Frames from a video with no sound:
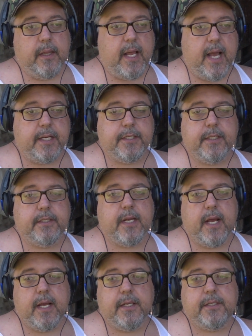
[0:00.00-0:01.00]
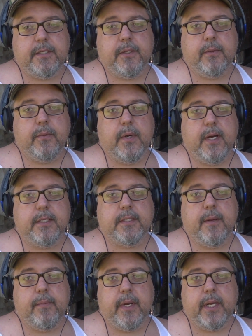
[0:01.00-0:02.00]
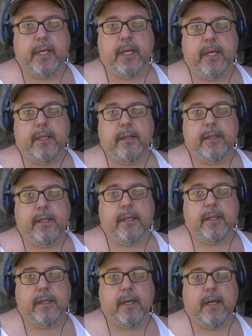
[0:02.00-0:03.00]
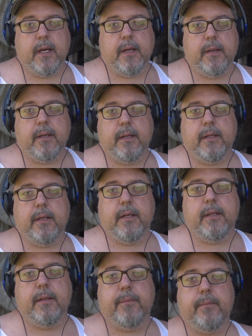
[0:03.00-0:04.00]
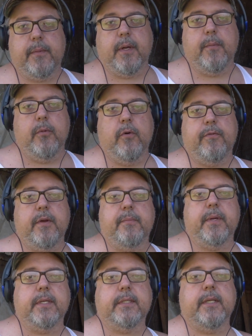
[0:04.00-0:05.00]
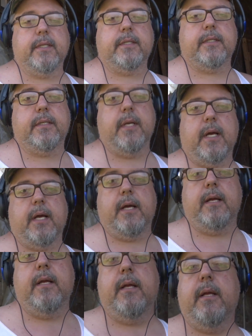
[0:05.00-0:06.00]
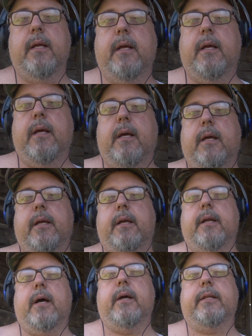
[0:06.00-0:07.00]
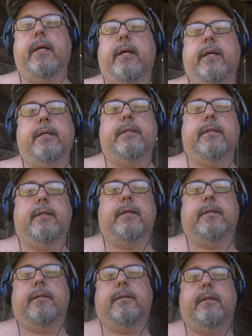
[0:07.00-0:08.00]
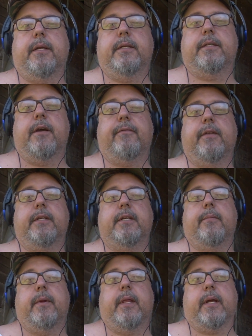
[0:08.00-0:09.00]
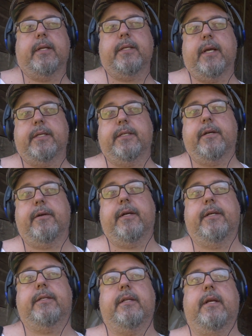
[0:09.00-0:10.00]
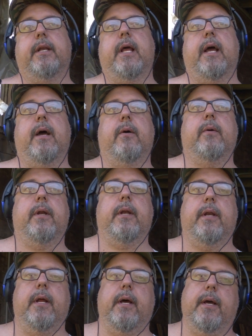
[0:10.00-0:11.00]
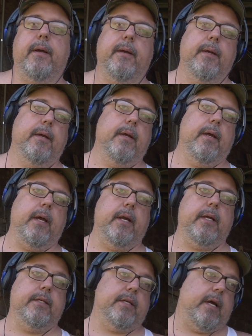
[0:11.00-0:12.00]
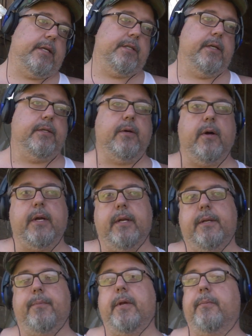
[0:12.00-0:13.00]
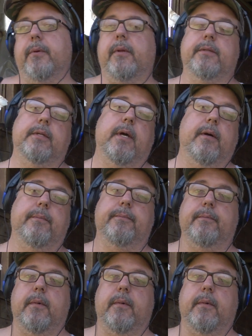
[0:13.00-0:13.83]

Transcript: latches on to uh, somebody in the uh, in the you know, movie business. Uh, you know, I think he there's he's definitely somebody that can take seriously now, and uh, and he's actually talking to people. So